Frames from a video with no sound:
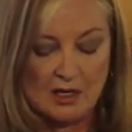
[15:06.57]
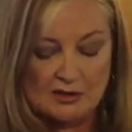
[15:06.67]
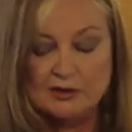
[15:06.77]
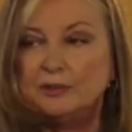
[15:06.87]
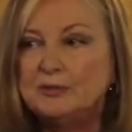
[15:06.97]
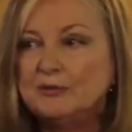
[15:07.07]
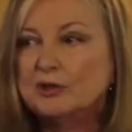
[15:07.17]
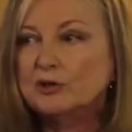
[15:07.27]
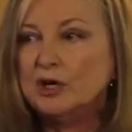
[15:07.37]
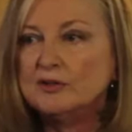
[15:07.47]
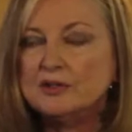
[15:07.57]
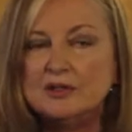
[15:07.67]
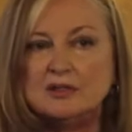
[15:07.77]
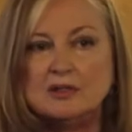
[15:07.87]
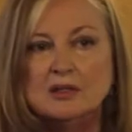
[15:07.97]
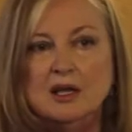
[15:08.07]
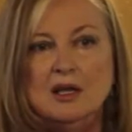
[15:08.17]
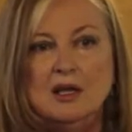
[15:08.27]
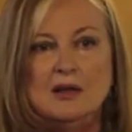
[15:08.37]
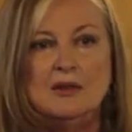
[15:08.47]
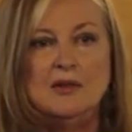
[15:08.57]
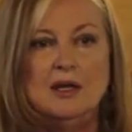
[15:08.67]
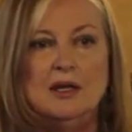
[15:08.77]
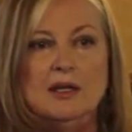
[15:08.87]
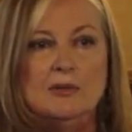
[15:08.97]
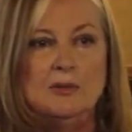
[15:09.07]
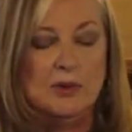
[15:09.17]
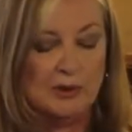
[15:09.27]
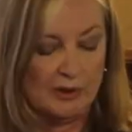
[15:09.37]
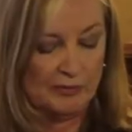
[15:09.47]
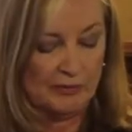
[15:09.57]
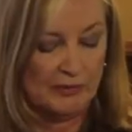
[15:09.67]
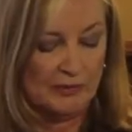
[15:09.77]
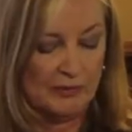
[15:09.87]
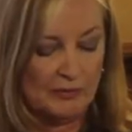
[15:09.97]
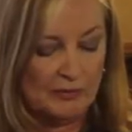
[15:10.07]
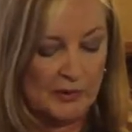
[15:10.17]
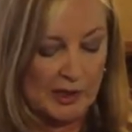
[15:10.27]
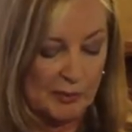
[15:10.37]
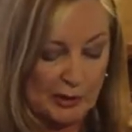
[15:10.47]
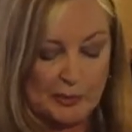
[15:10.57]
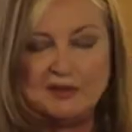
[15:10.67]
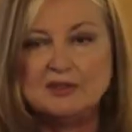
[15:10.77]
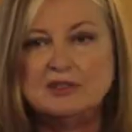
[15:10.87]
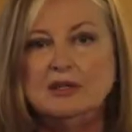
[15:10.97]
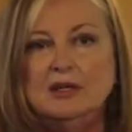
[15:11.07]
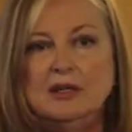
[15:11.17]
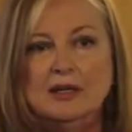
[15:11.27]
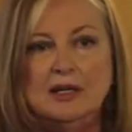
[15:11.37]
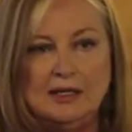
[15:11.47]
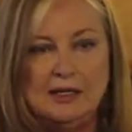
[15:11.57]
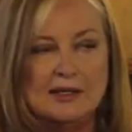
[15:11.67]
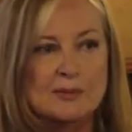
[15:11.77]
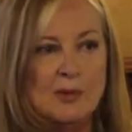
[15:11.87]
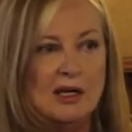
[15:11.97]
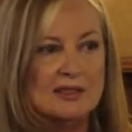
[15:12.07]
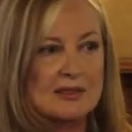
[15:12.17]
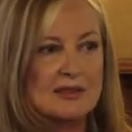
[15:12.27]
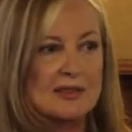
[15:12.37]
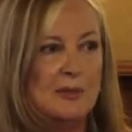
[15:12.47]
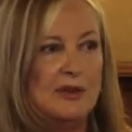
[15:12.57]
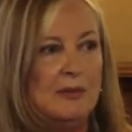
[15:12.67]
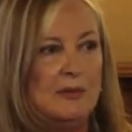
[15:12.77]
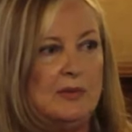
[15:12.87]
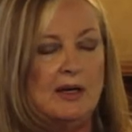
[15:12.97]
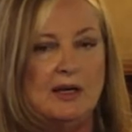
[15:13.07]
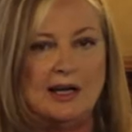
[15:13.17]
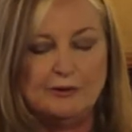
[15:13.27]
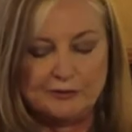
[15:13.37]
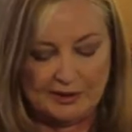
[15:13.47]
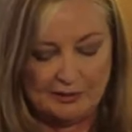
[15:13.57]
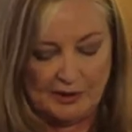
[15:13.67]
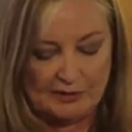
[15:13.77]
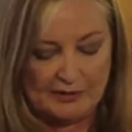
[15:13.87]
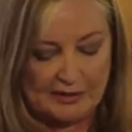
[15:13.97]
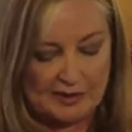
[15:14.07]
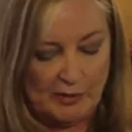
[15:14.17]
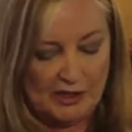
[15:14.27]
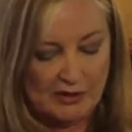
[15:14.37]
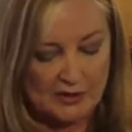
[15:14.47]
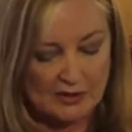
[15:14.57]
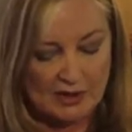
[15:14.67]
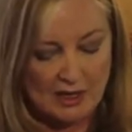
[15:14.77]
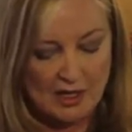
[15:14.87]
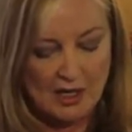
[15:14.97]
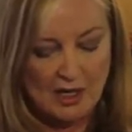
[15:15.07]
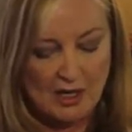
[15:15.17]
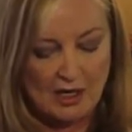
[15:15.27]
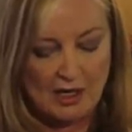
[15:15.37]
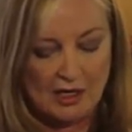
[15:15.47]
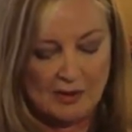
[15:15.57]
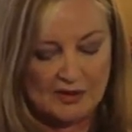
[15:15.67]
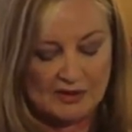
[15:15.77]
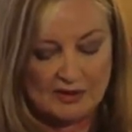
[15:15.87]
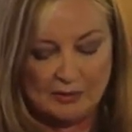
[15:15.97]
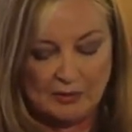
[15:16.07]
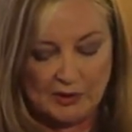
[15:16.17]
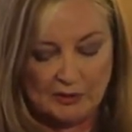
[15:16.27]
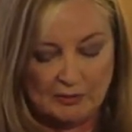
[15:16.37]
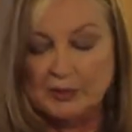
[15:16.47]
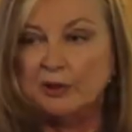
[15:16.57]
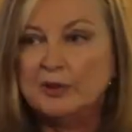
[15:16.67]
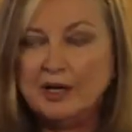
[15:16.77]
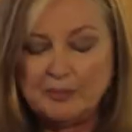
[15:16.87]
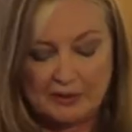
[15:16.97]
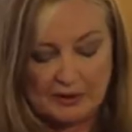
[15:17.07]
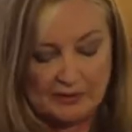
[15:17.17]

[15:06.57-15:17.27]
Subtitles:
stripped of their crosses, They were repurposed as mosques, some of them, outfitted with loudspeakers. Some were blown up.